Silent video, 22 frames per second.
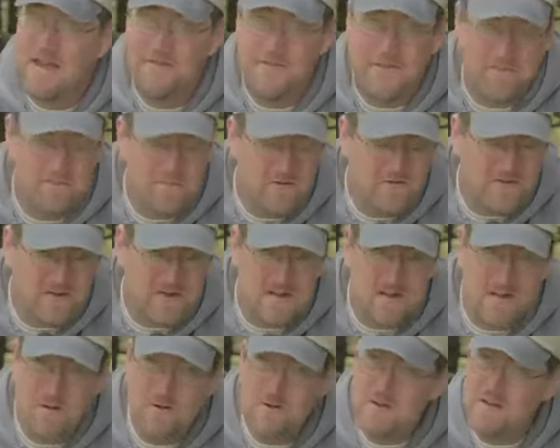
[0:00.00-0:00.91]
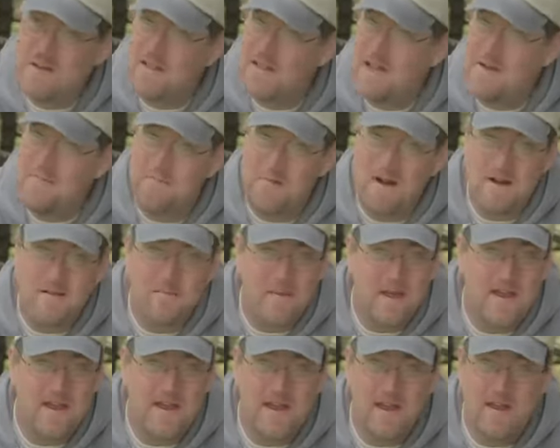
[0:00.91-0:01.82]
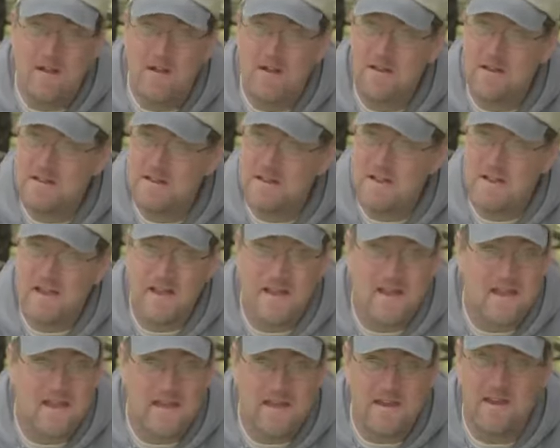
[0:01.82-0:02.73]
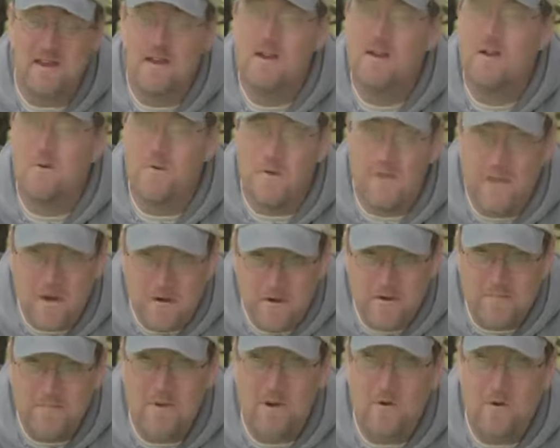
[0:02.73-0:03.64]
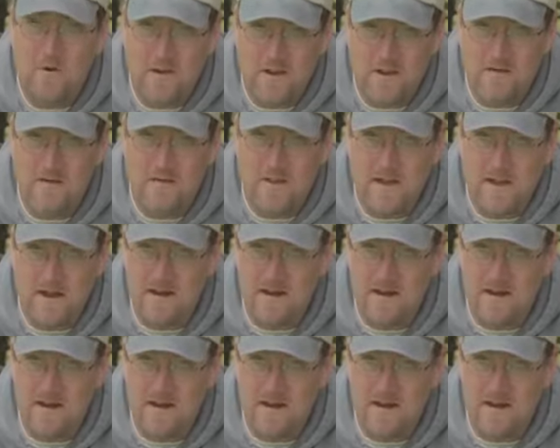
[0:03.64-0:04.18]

you have to move as close to that buck bedding area as you can get without him knowing you're